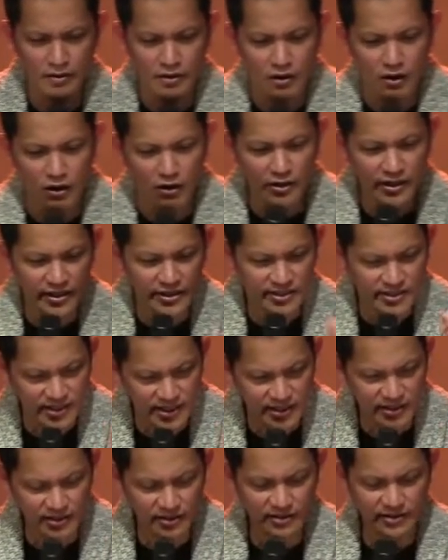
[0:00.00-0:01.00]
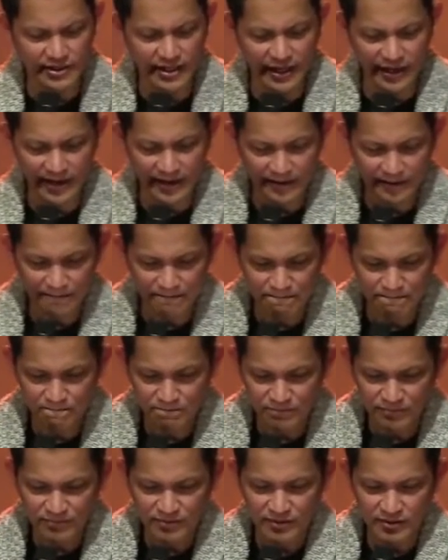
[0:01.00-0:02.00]
On a single day,
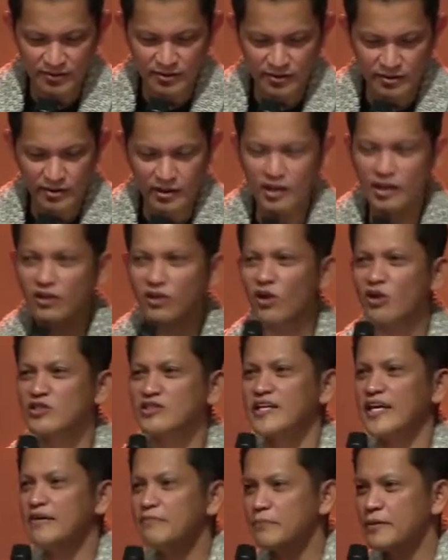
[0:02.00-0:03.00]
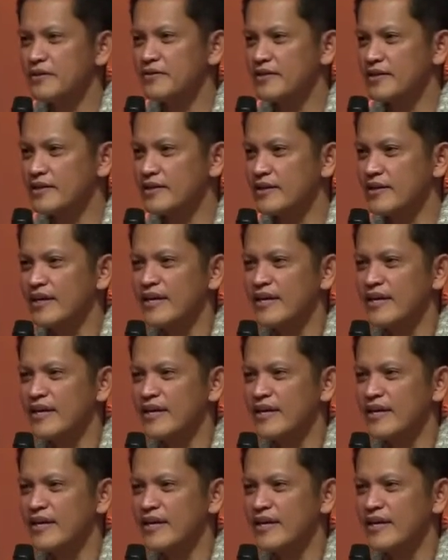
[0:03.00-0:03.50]
he lost everything.